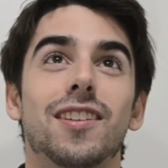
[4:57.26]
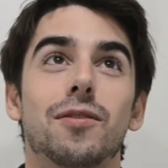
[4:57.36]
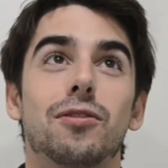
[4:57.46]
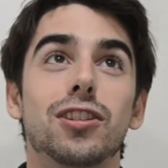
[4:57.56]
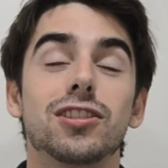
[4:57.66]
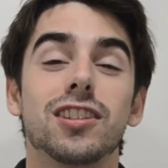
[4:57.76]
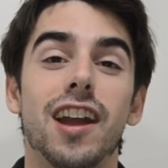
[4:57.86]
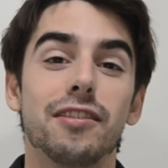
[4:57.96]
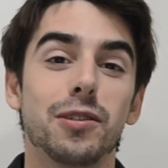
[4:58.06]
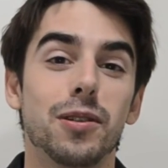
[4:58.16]
virtually
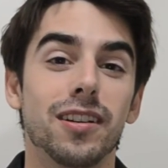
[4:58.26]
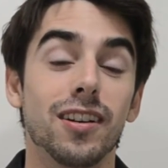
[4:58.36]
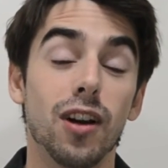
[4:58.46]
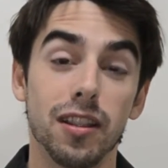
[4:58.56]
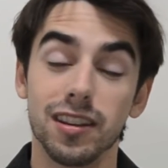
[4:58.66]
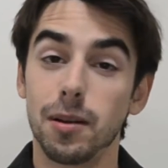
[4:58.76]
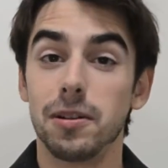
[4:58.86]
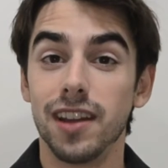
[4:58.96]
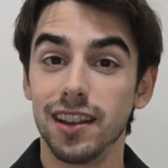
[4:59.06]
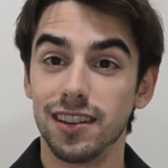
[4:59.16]
everyone, or at least on my
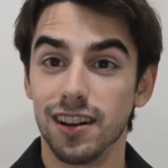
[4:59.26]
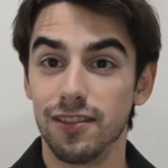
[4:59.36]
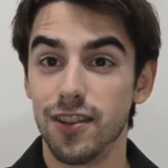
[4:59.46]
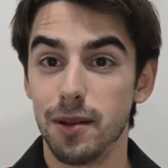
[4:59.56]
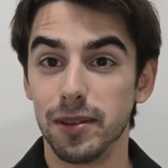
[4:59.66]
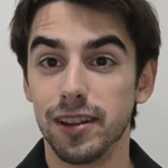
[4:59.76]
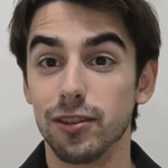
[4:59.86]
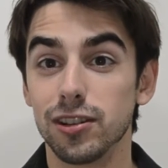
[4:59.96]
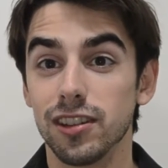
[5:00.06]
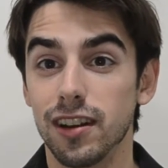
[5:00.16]
dad's side of the family,
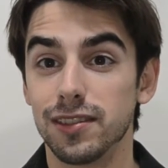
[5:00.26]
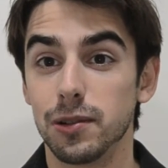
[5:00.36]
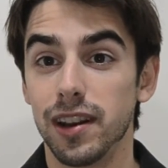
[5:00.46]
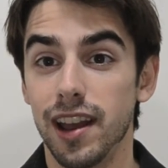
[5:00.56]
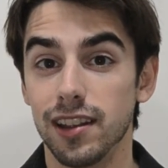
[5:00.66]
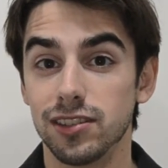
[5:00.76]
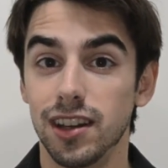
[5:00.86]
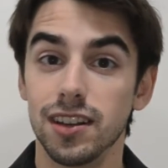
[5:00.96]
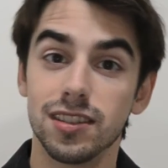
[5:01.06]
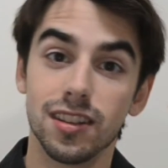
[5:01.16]
virtually everyone has
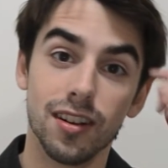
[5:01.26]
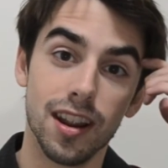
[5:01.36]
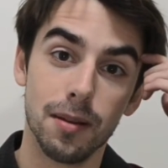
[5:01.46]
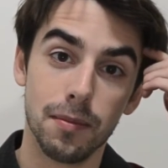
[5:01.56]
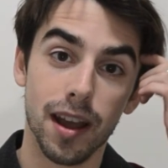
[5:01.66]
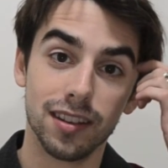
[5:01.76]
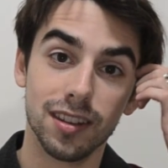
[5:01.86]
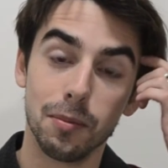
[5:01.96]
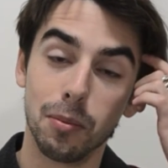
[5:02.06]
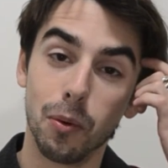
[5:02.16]
changed their name at
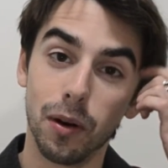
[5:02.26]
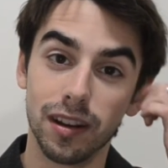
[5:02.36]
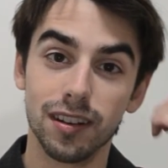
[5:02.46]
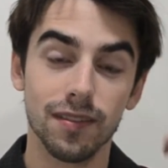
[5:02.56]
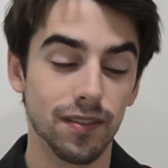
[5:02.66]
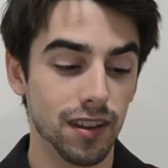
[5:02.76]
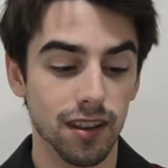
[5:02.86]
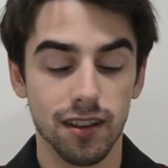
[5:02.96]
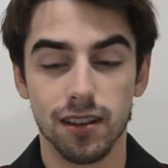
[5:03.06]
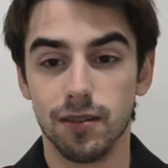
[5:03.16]
some point.
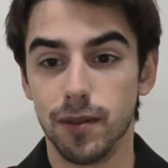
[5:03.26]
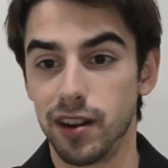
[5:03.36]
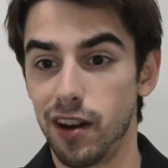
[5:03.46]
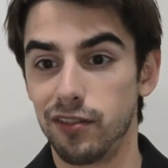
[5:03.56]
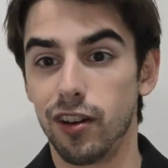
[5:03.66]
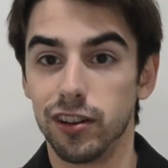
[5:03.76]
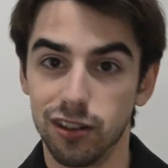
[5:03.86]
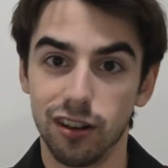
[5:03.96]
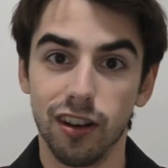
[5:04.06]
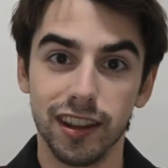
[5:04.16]
My grandfather took on